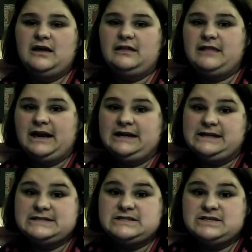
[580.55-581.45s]
that I
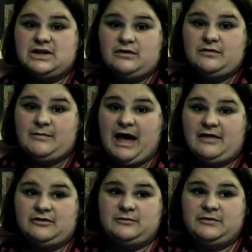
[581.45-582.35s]
needed to go to the
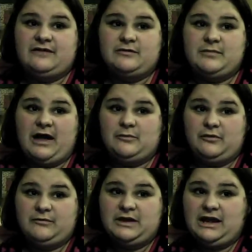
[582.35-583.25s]
bathroom and have a bowel
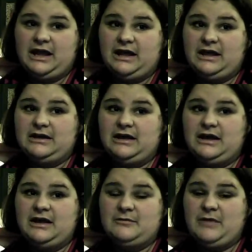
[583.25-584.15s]
movement. And
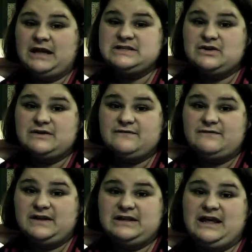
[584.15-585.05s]
I started
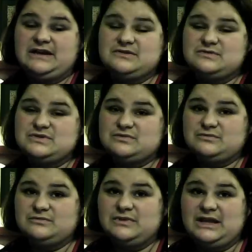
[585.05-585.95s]
feeling that, and it was
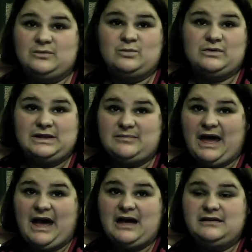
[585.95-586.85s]
getting really
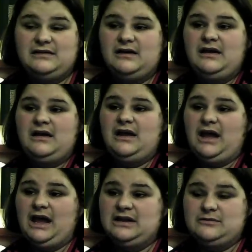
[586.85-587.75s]
bad,
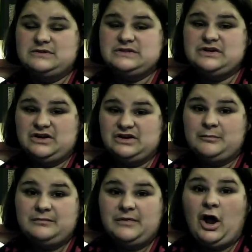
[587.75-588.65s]
and it was starting to
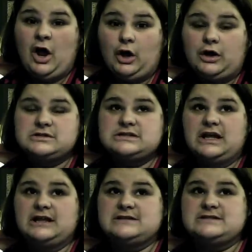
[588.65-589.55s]
hurt.
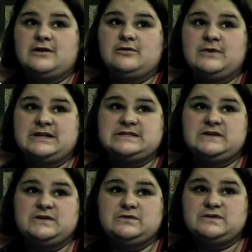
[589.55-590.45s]
And so I went
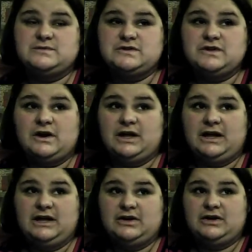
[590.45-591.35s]
to Super
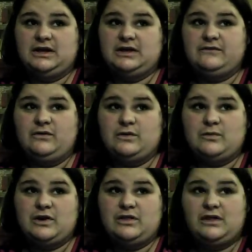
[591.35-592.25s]
Target here in Fort
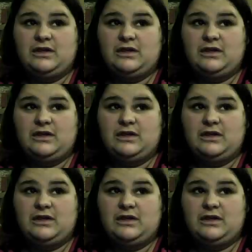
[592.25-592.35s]
Worth,